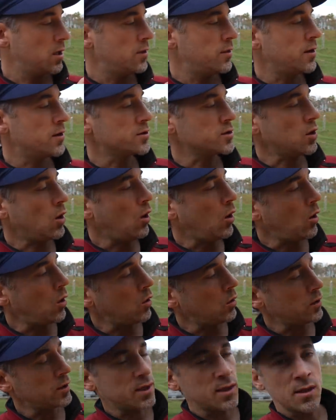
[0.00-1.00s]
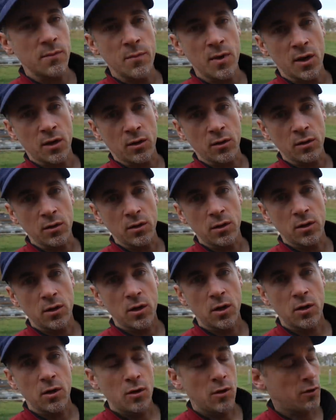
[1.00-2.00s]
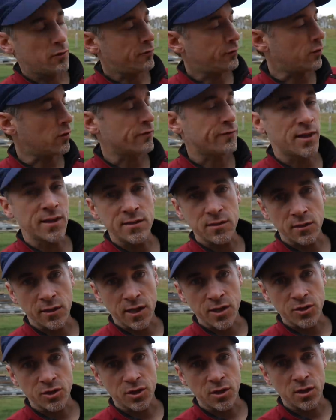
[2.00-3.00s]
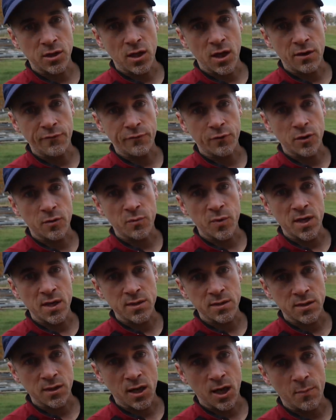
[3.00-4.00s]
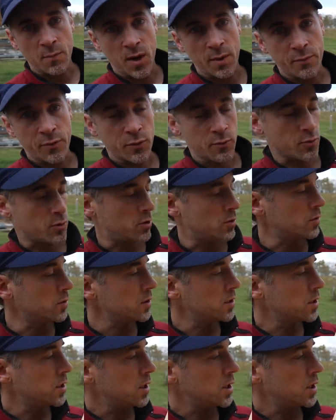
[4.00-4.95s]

There's a hole in the middle for ventilation and for the bees to come up through.